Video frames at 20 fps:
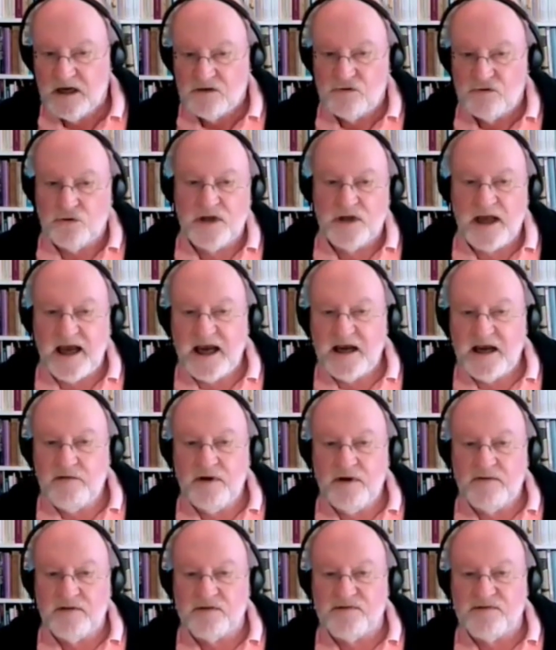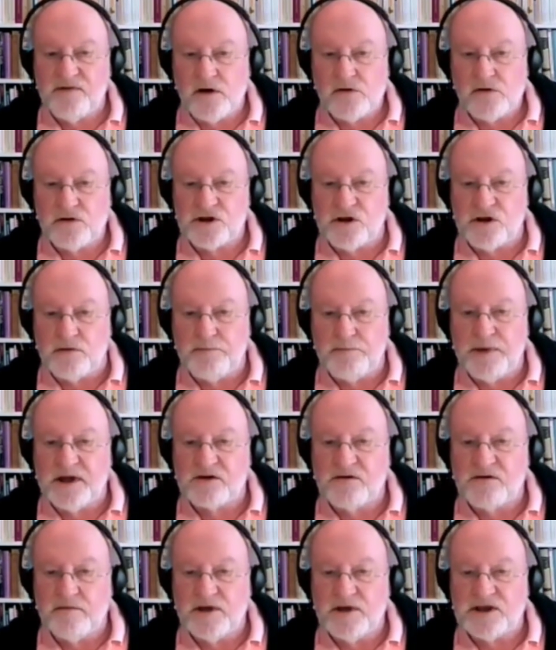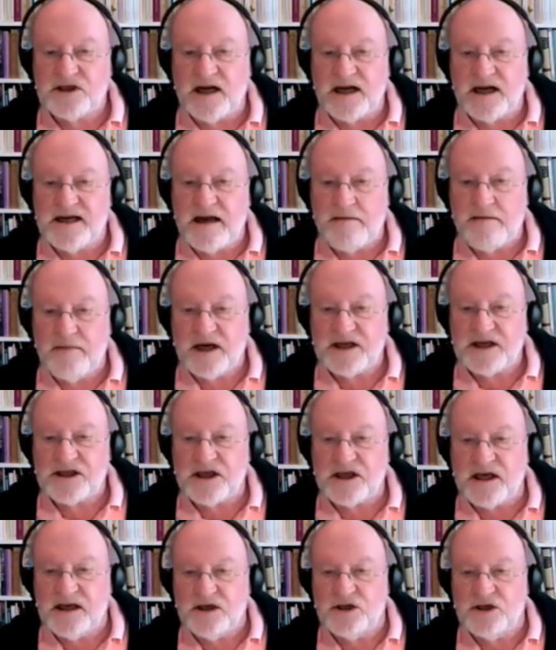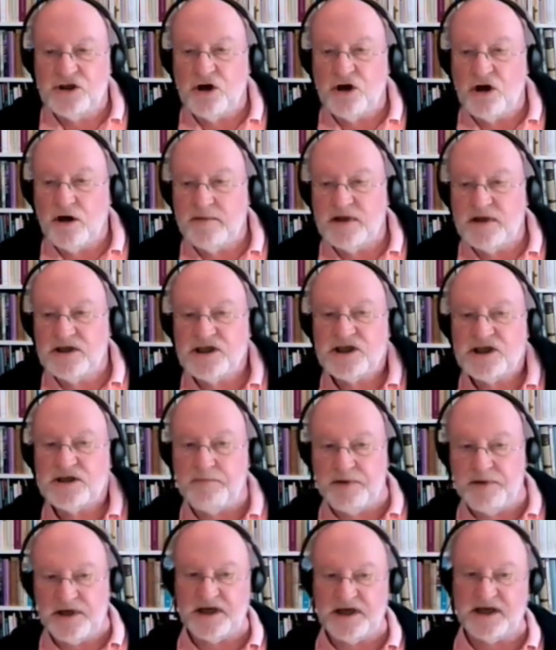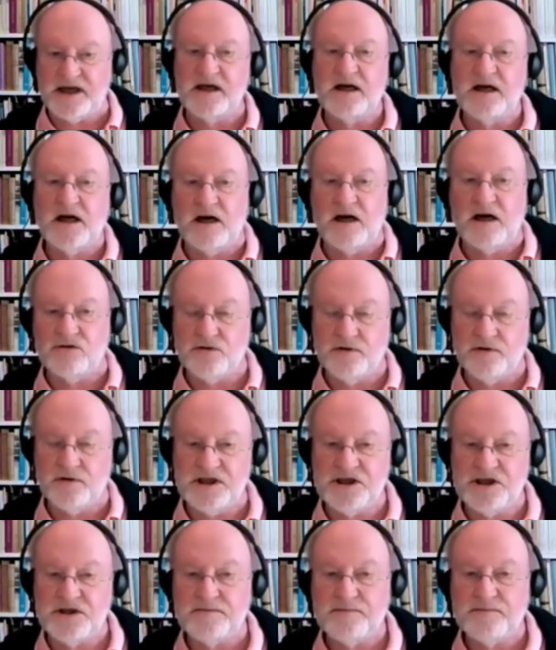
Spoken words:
Today, we will focus on pilgrimage dynamics in the German-speaking countries.